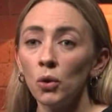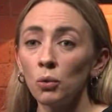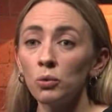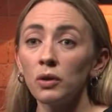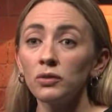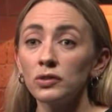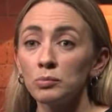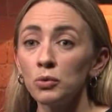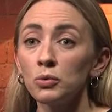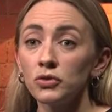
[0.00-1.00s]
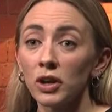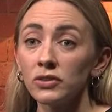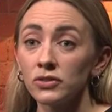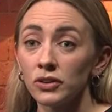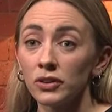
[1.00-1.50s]
All those small
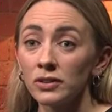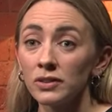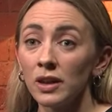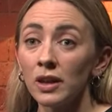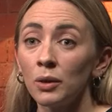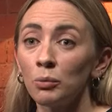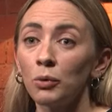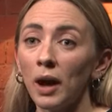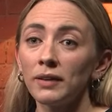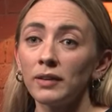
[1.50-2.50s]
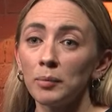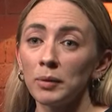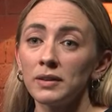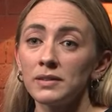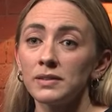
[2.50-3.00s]
gestures will add up
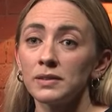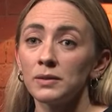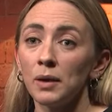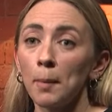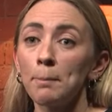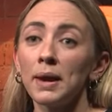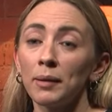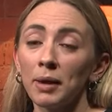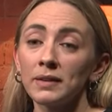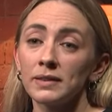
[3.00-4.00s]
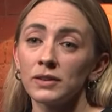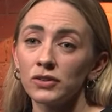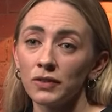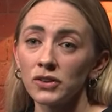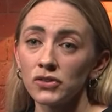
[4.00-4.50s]
into a big message
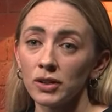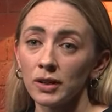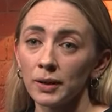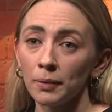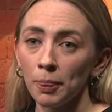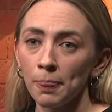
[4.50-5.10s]
eventually.